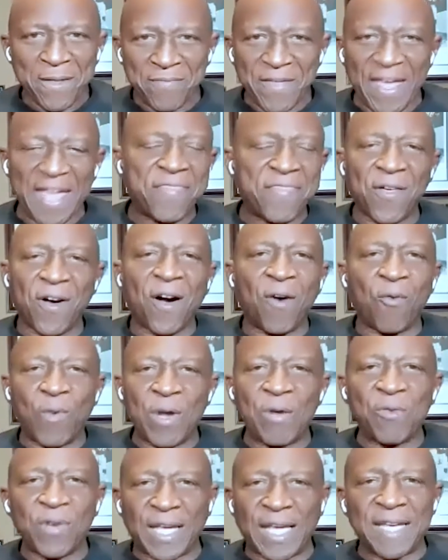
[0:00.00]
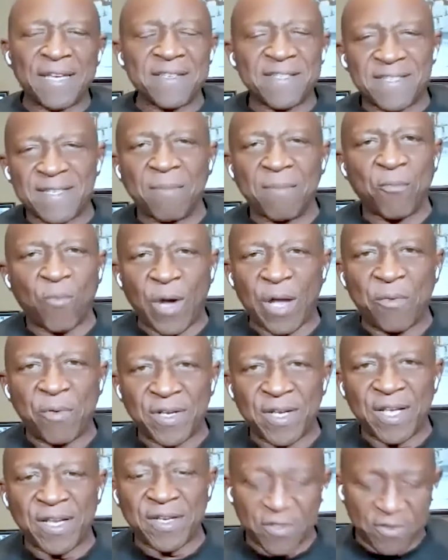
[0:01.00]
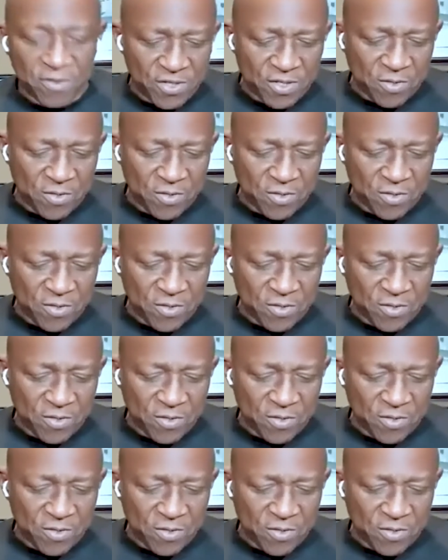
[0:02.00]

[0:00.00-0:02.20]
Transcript: They thought we were getting something away with that.